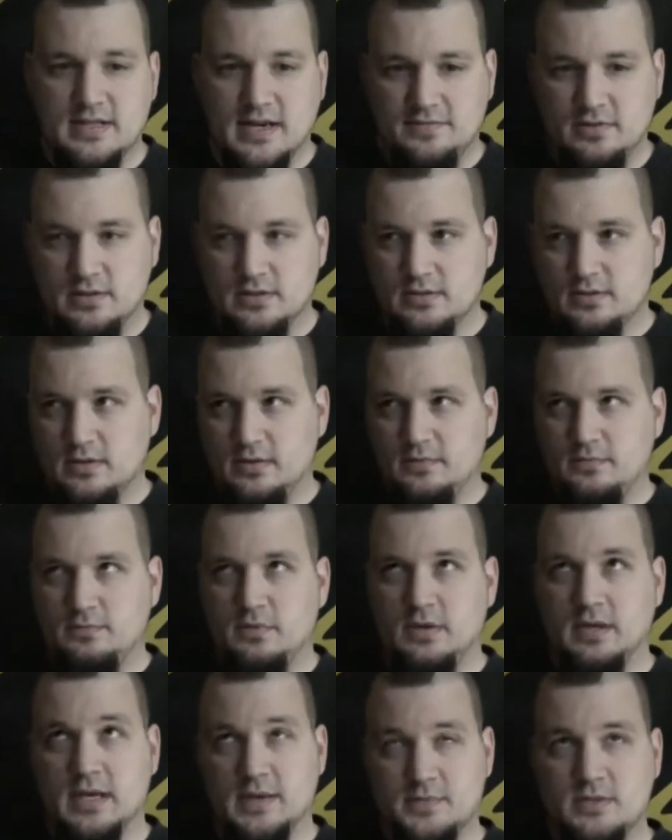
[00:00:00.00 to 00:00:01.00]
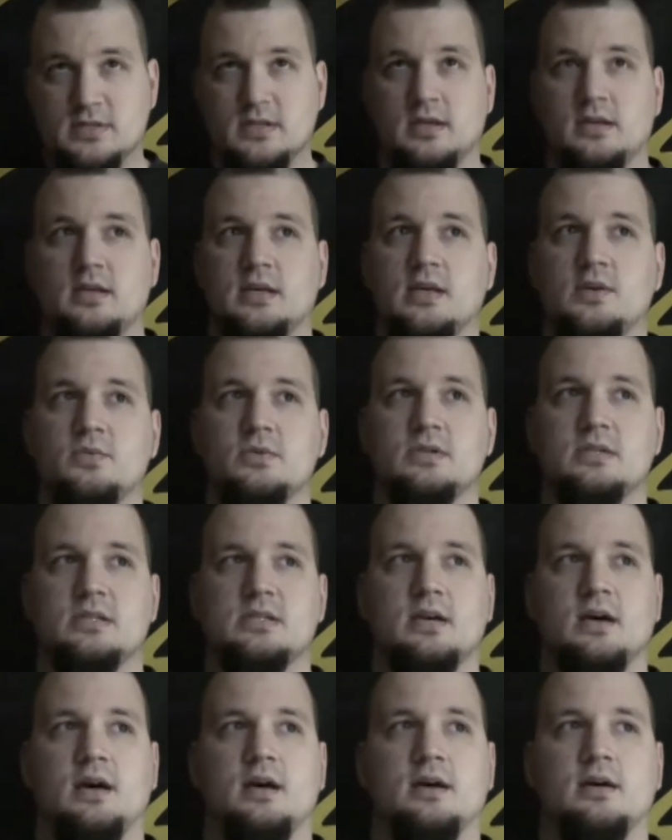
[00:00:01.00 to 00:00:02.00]
Devin Gibson. He
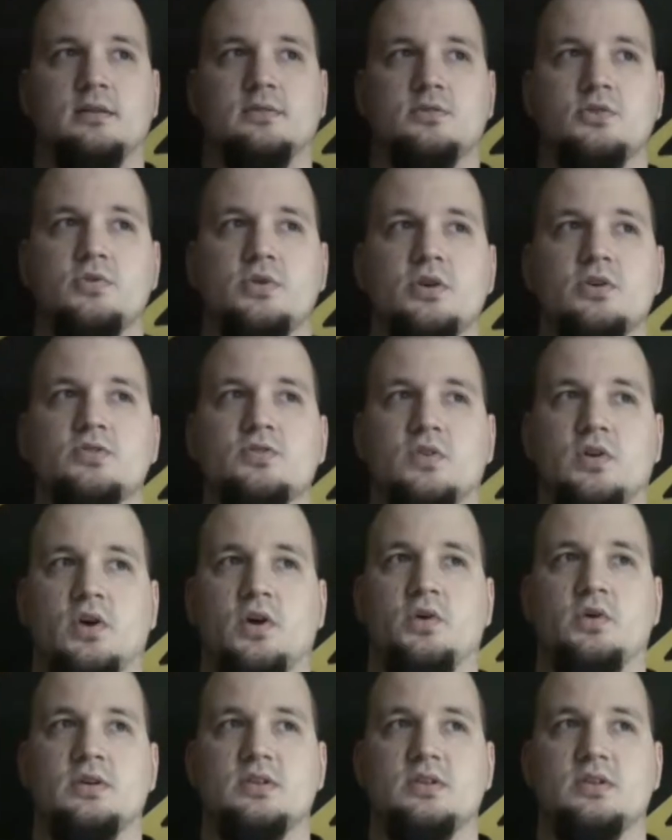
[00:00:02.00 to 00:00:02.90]
was uh, two years ago.